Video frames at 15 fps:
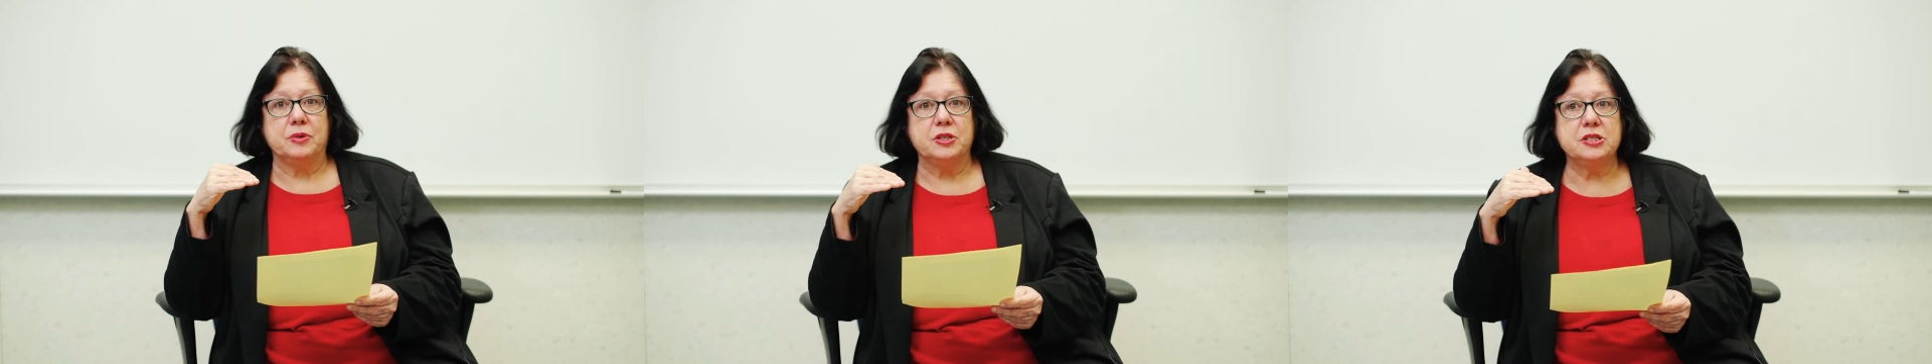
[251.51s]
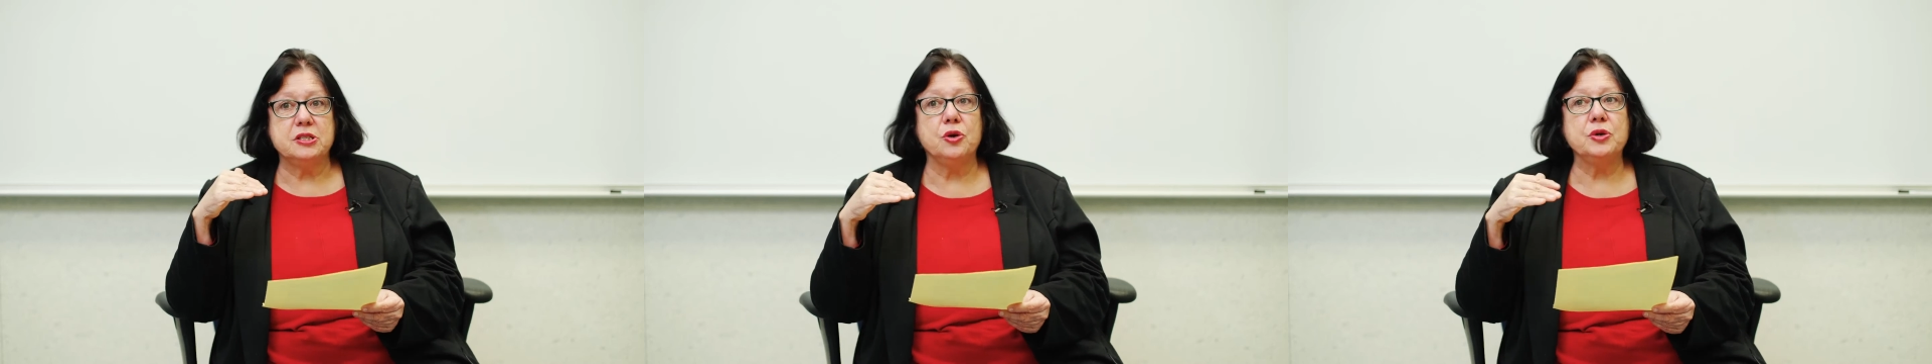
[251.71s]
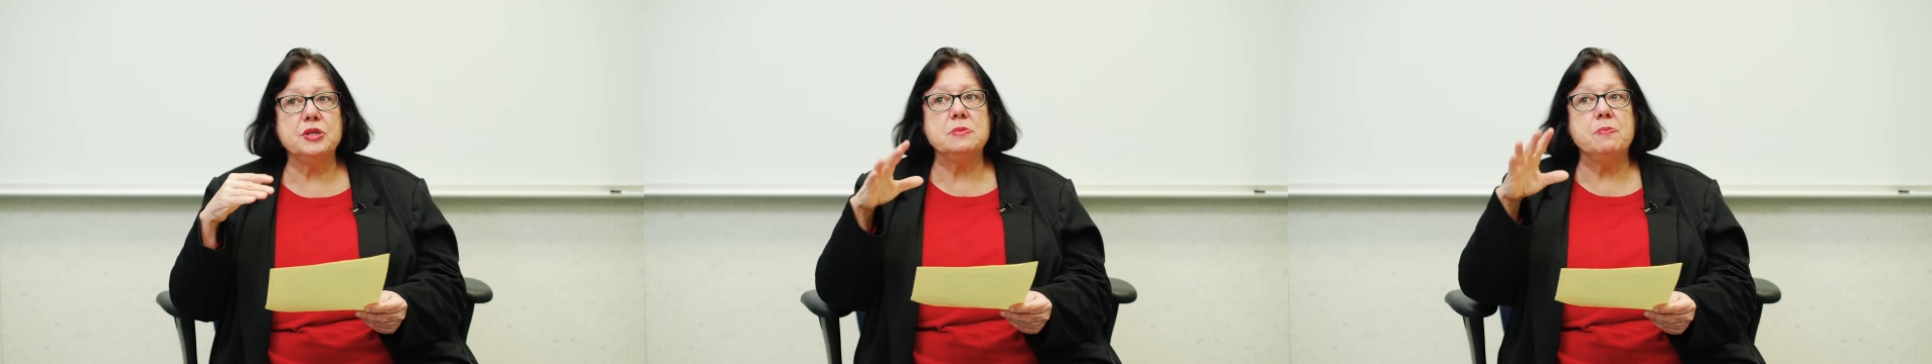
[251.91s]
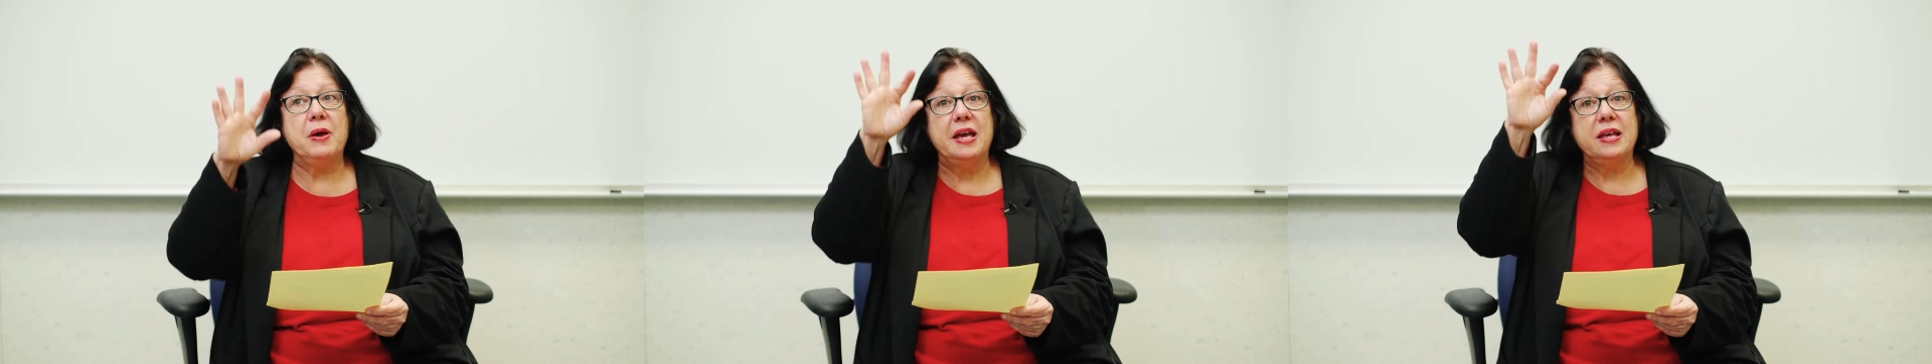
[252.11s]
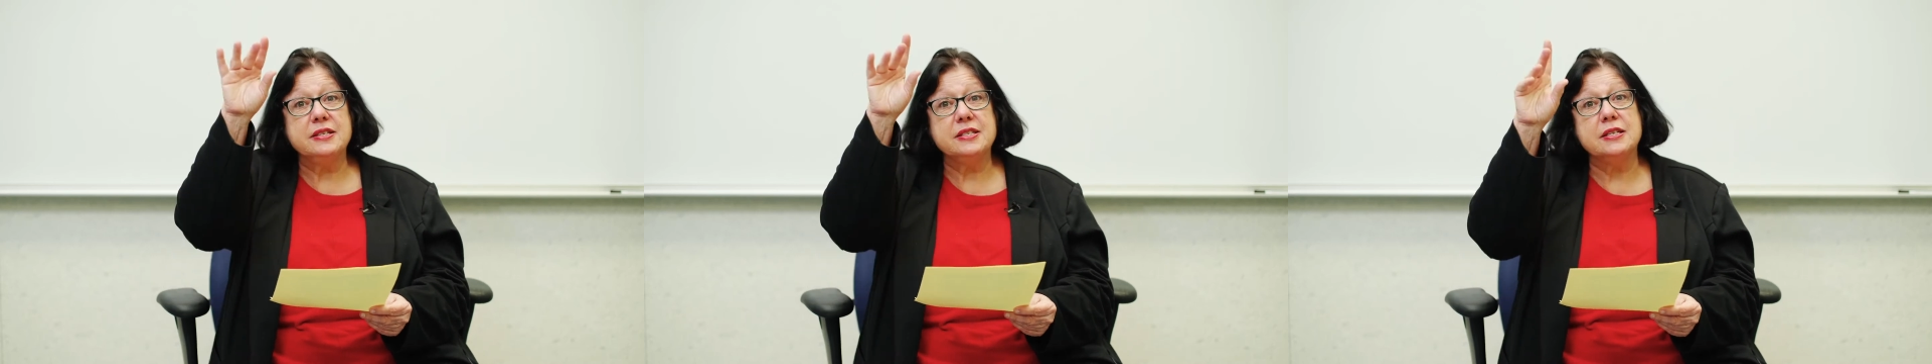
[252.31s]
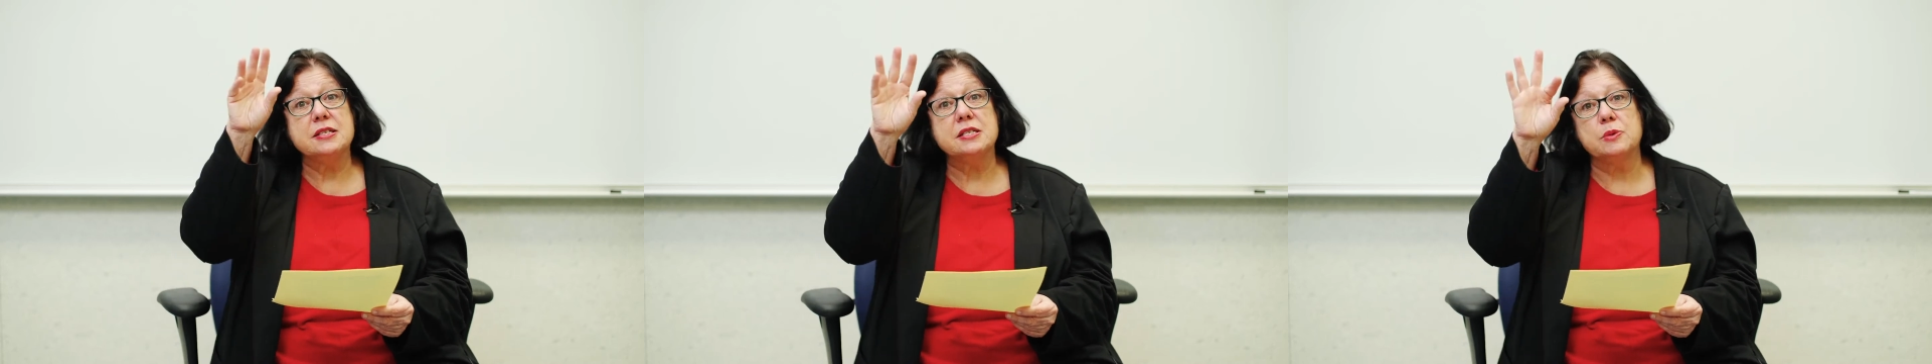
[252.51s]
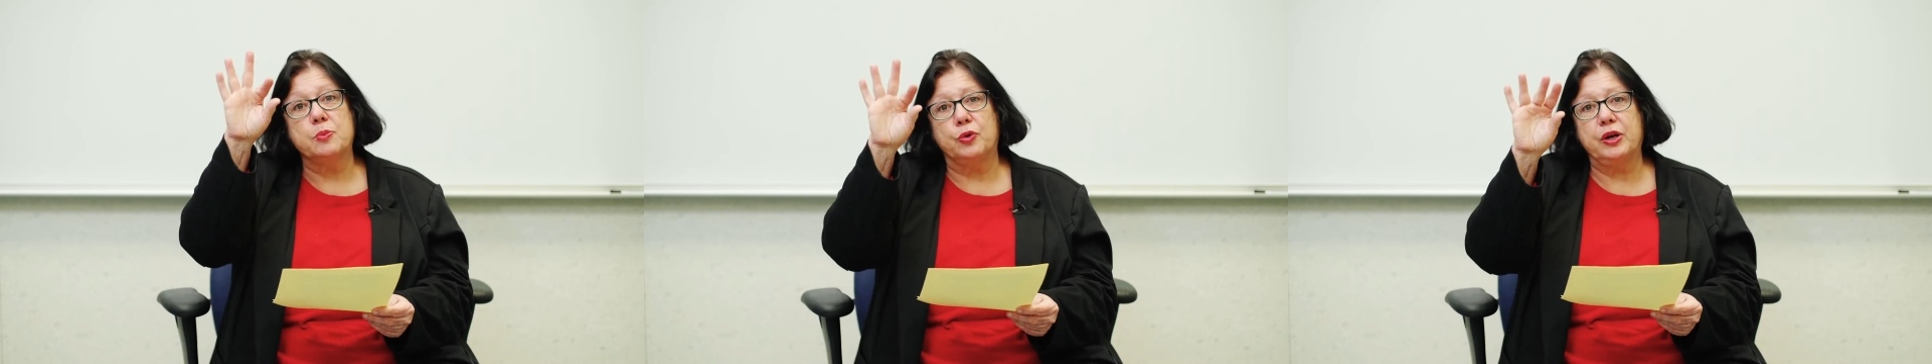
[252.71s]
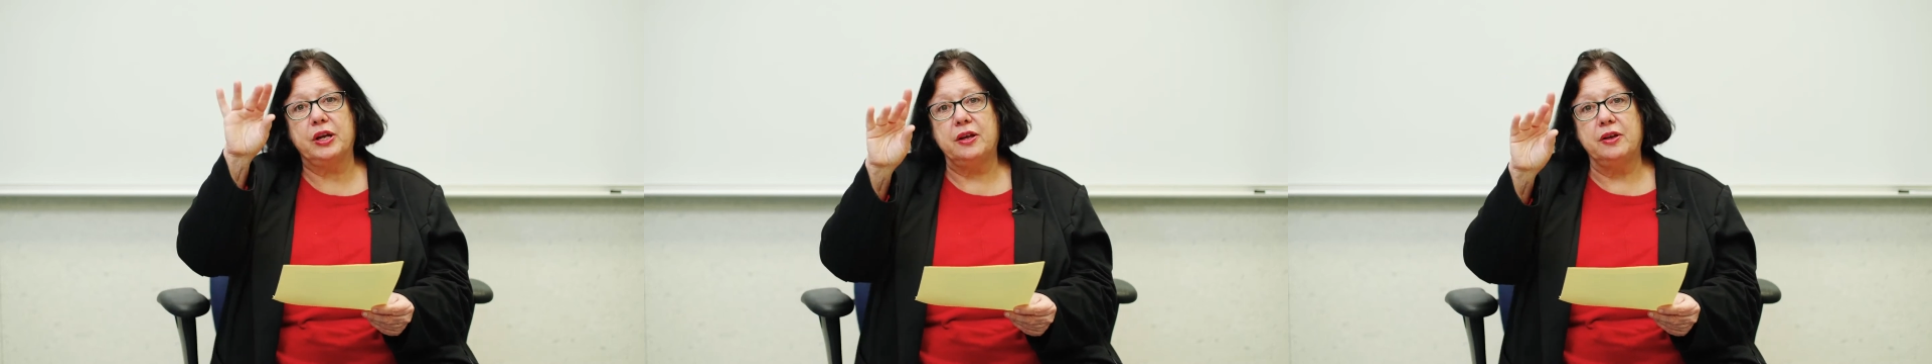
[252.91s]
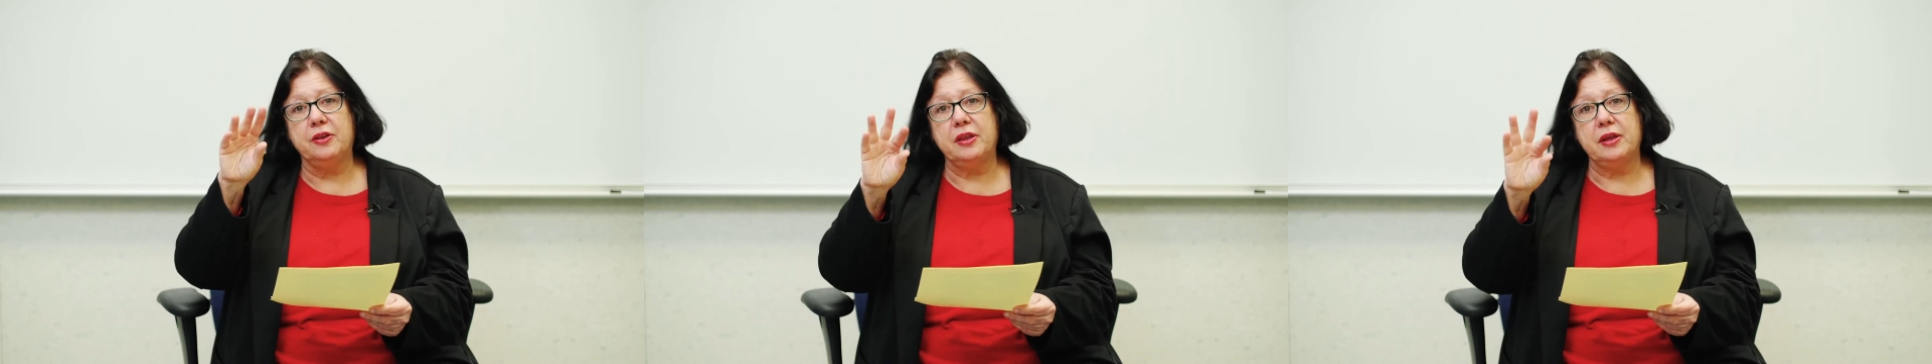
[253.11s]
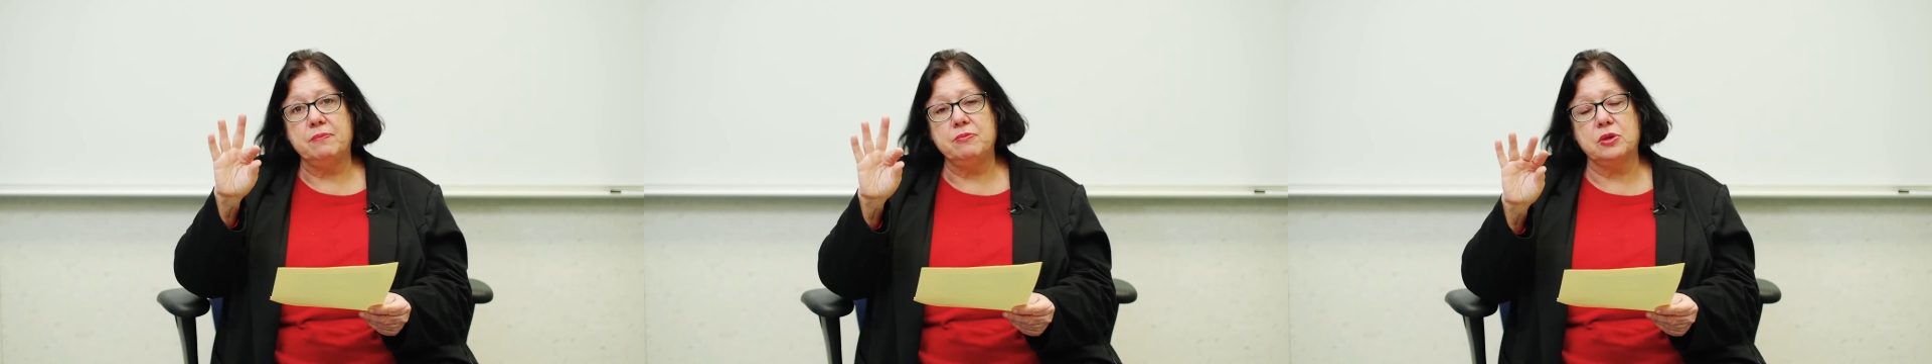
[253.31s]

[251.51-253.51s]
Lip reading: So it's best to sprinkle them